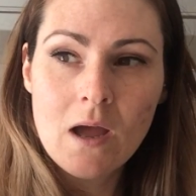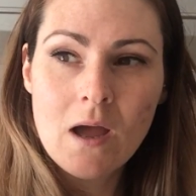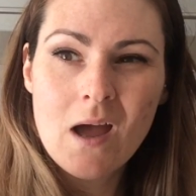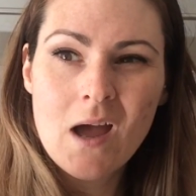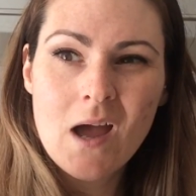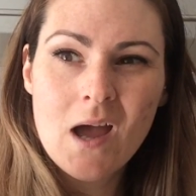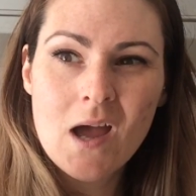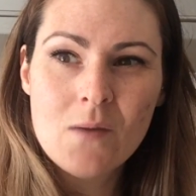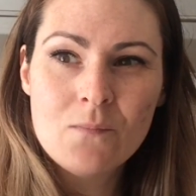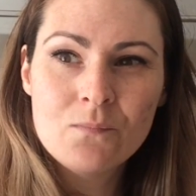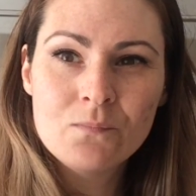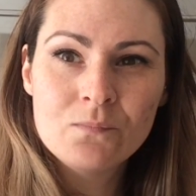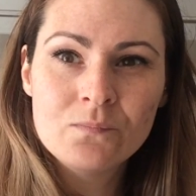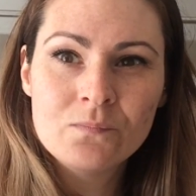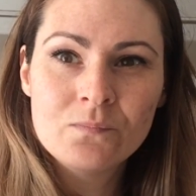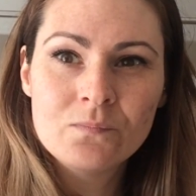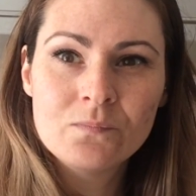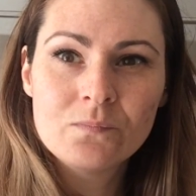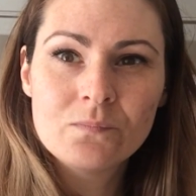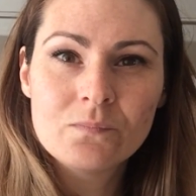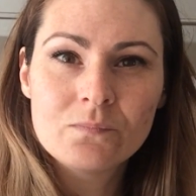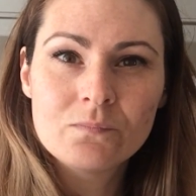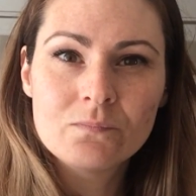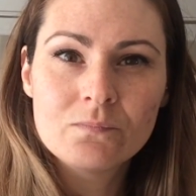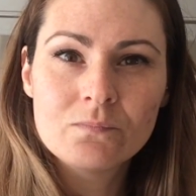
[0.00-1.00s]
Um,
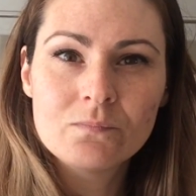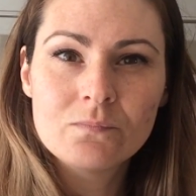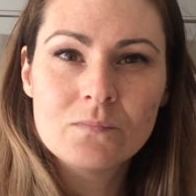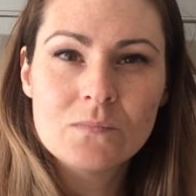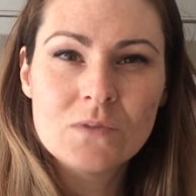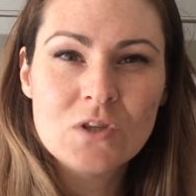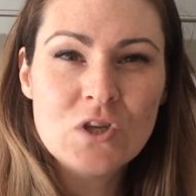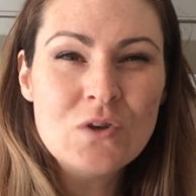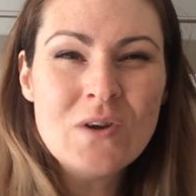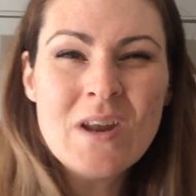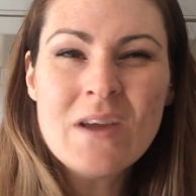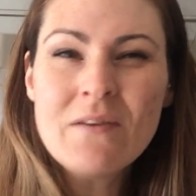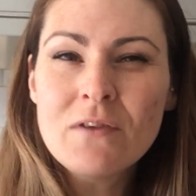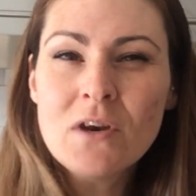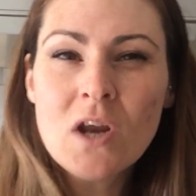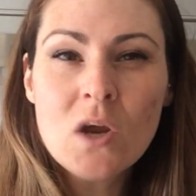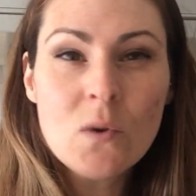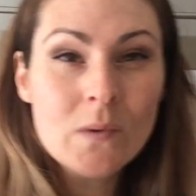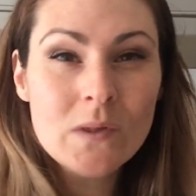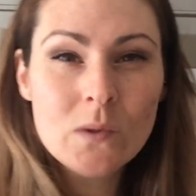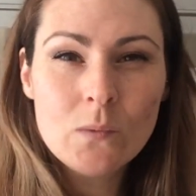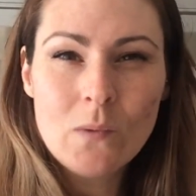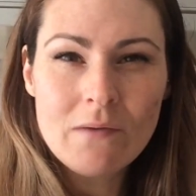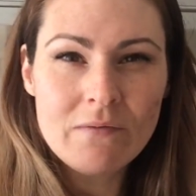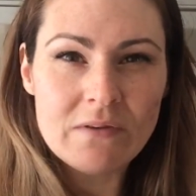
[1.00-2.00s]
you never know
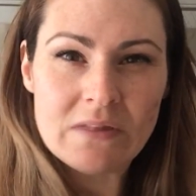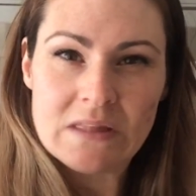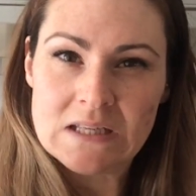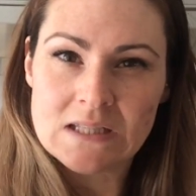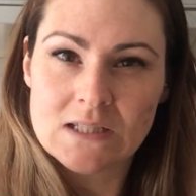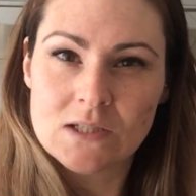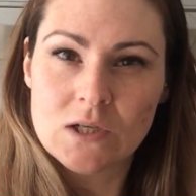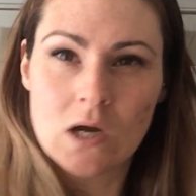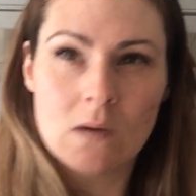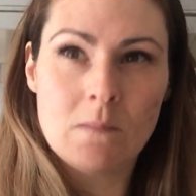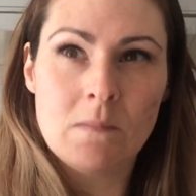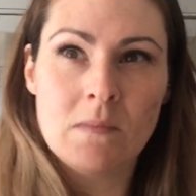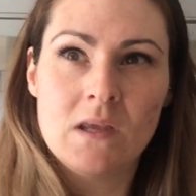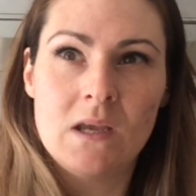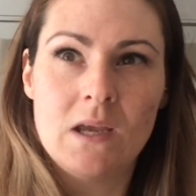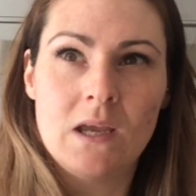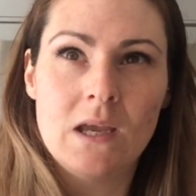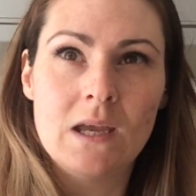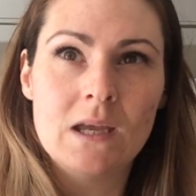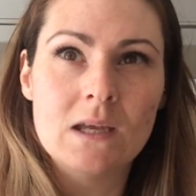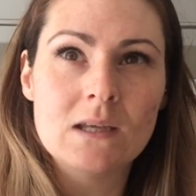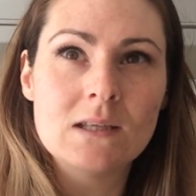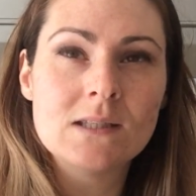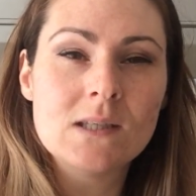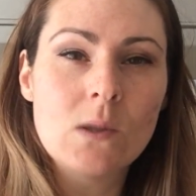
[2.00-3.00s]
with the weather this time of the
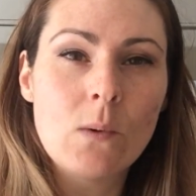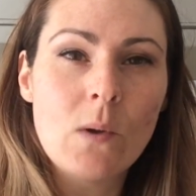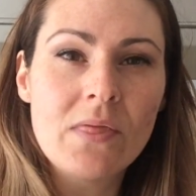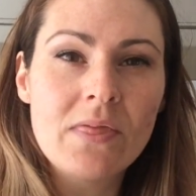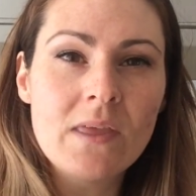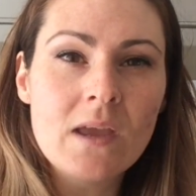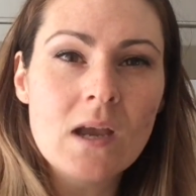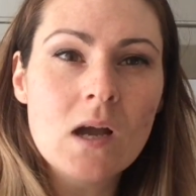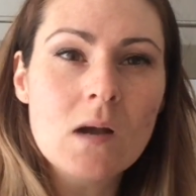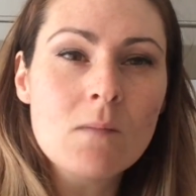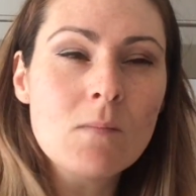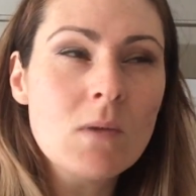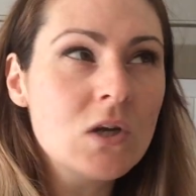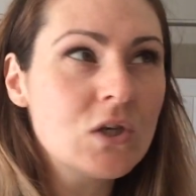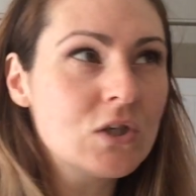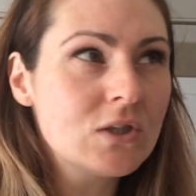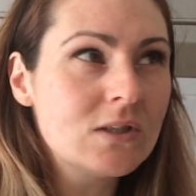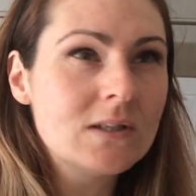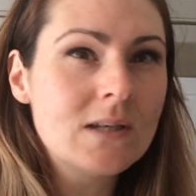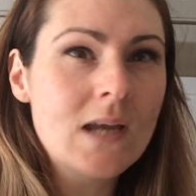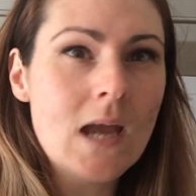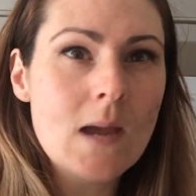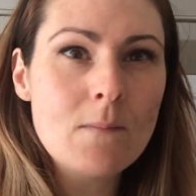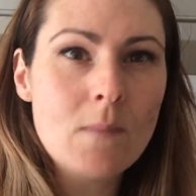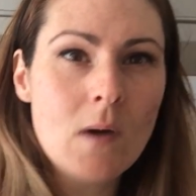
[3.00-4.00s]
year so I think I might
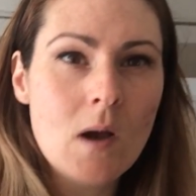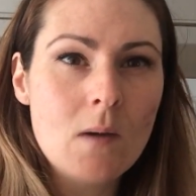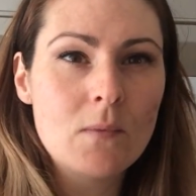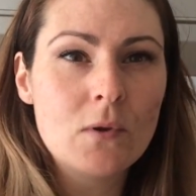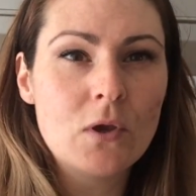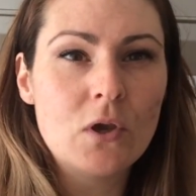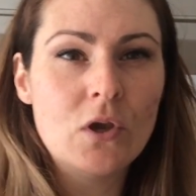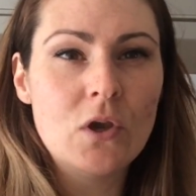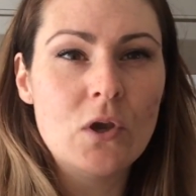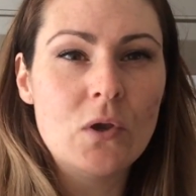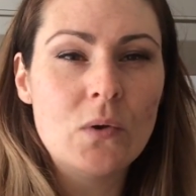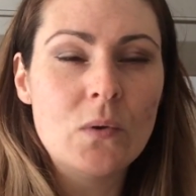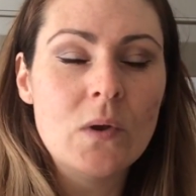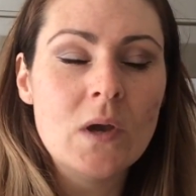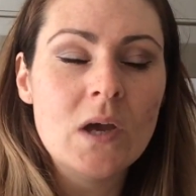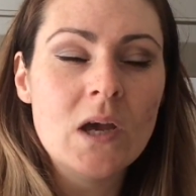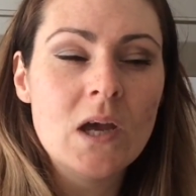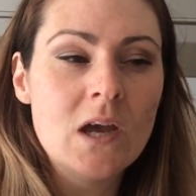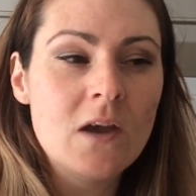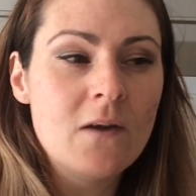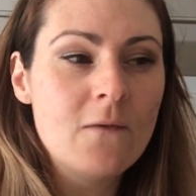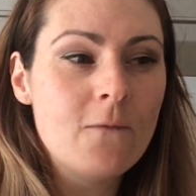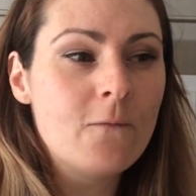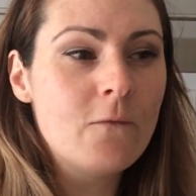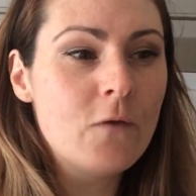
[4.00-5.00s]
just get barbecue
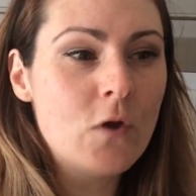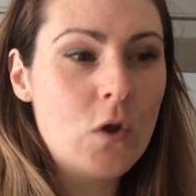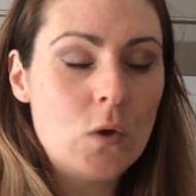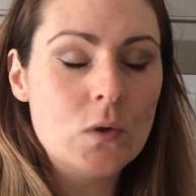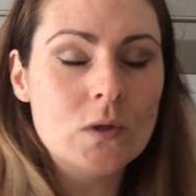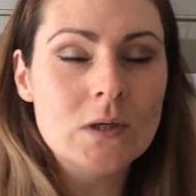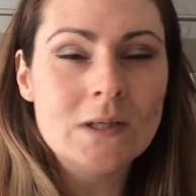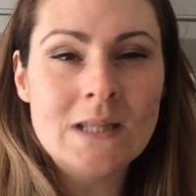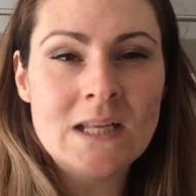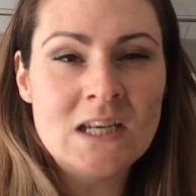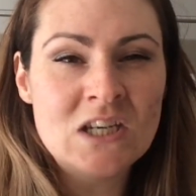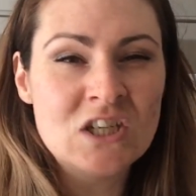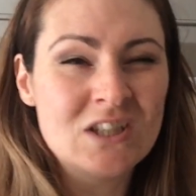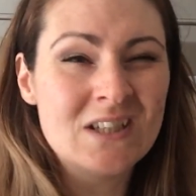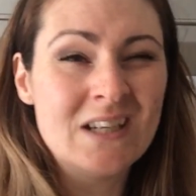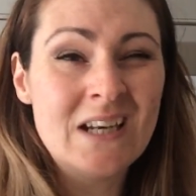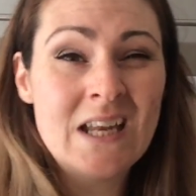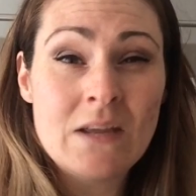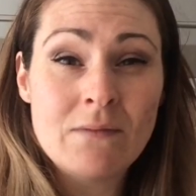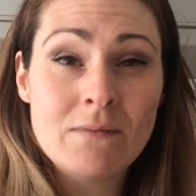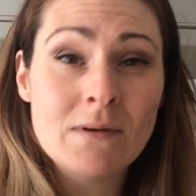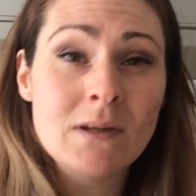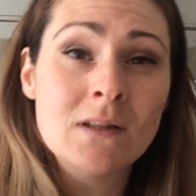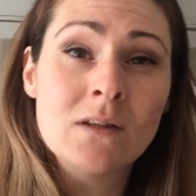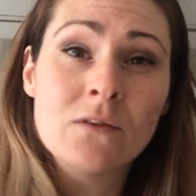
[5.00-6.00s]
food and then just
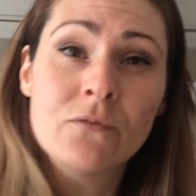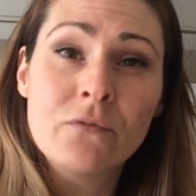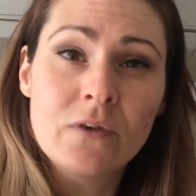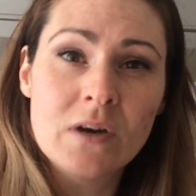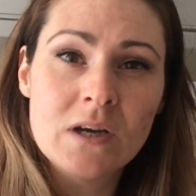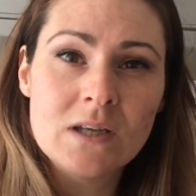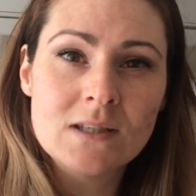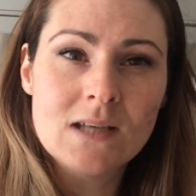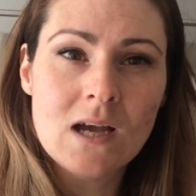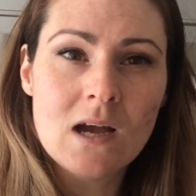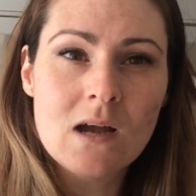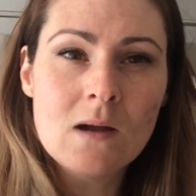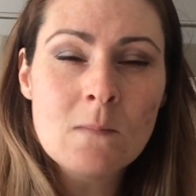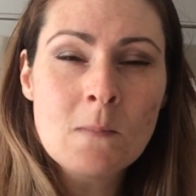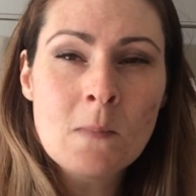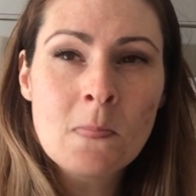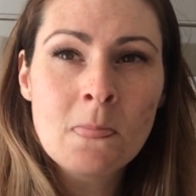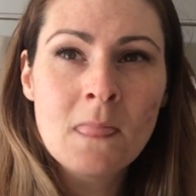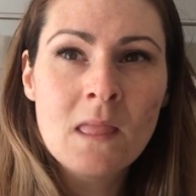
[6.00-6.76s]
leave it in the freezer.